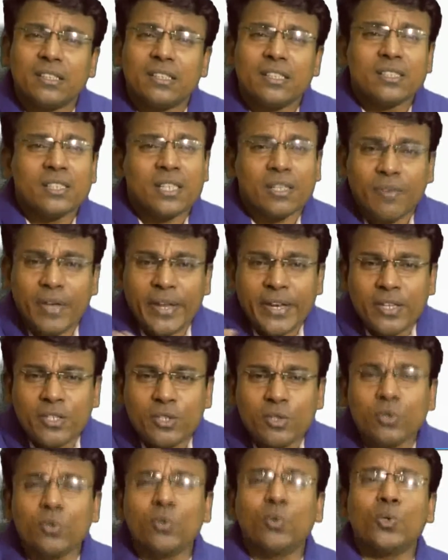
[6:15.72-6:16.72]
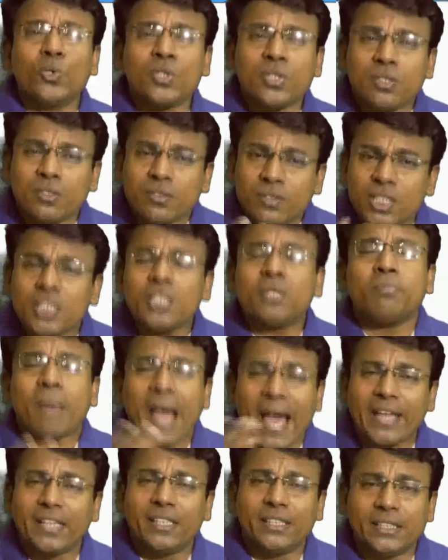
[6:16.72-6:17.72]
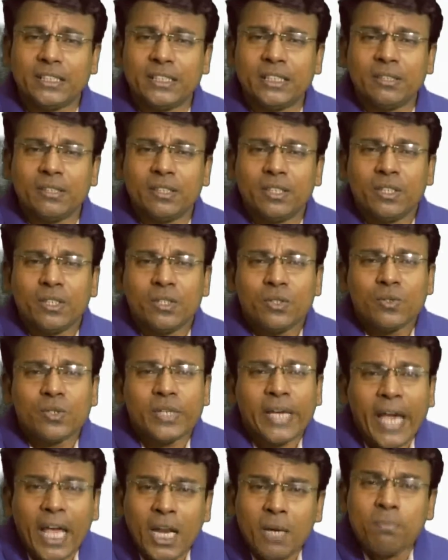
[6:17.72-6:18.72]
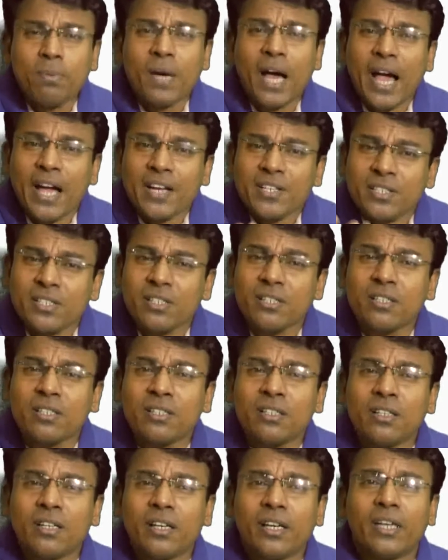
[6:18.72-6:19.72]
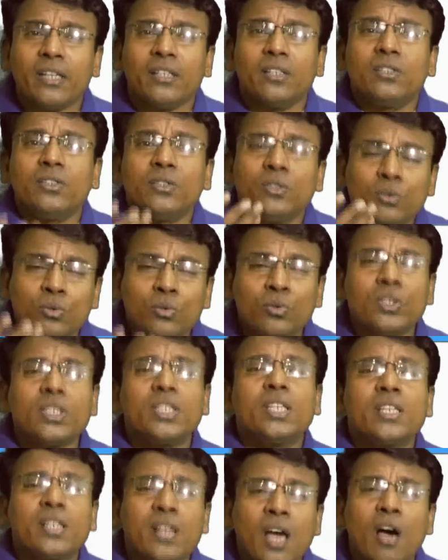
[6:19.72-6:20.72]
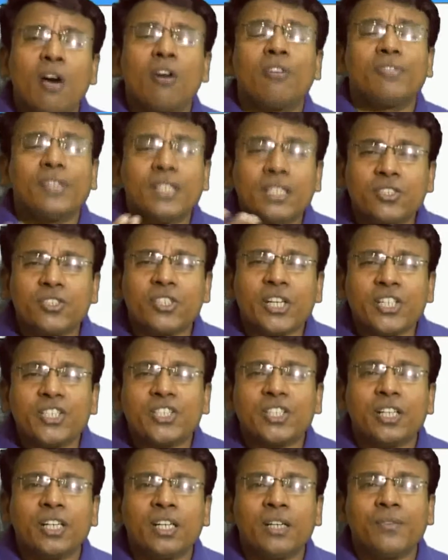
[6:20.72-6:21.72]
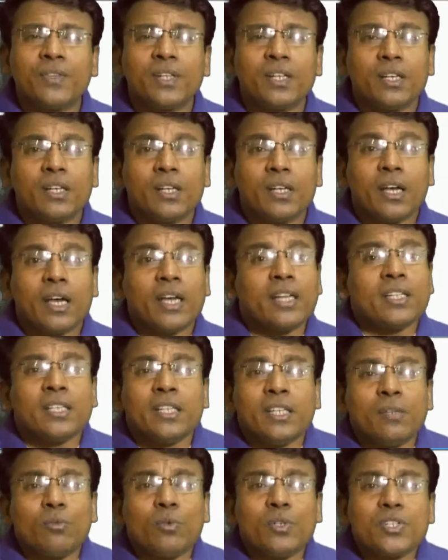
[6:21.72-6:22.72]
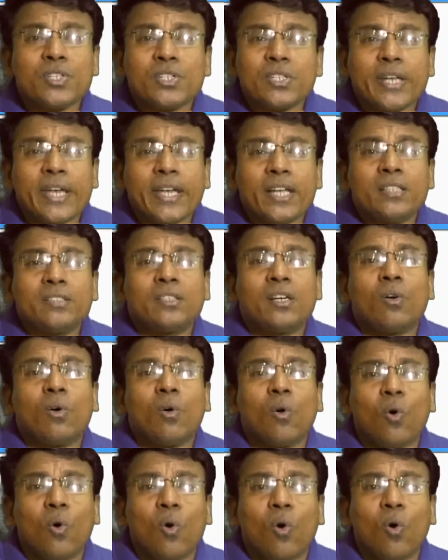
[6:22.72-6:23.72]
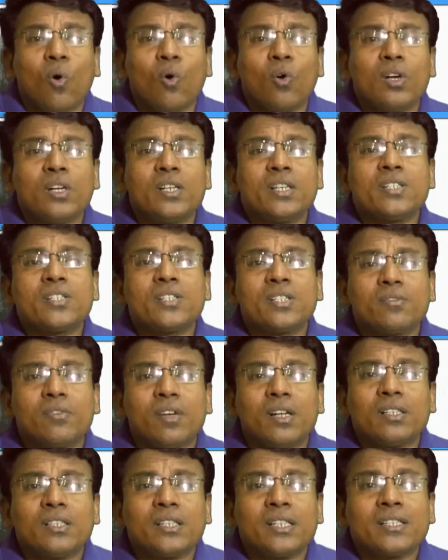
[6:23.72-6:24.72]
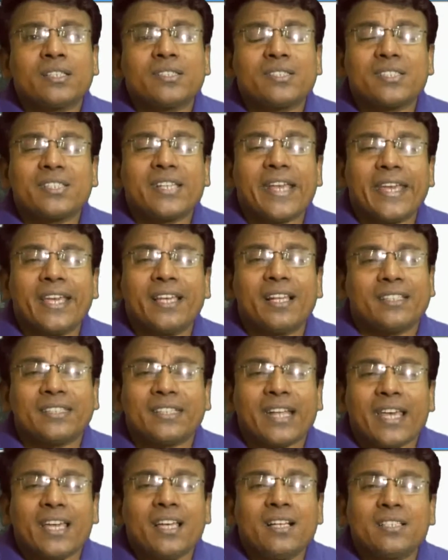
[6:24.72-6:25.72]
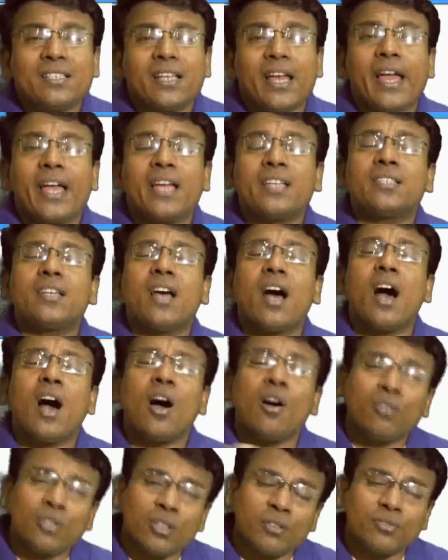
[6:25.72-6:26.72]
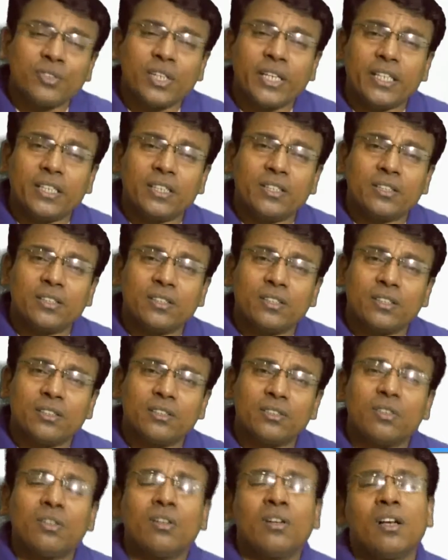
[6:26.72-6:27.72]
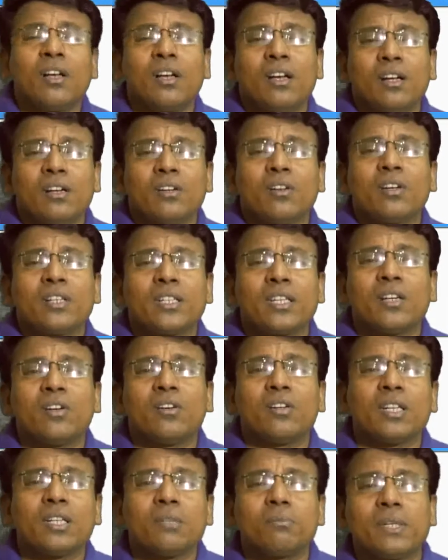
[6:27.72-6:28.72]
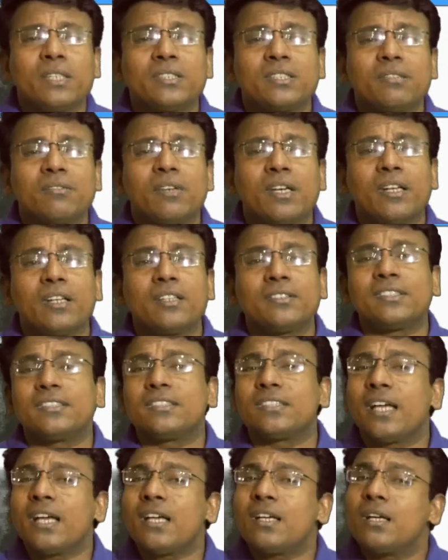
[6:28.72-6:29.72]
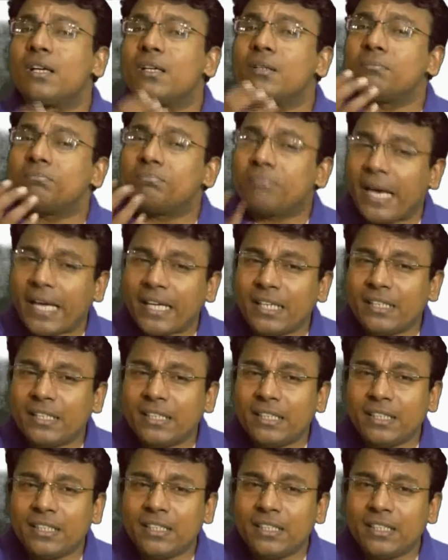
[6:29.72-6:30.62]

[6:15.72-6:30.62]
Cervantes used this parody to help usher a new era of literature, and he would state the old chivalric tales as out of date. So Don Quixote by Cervantes is a parody.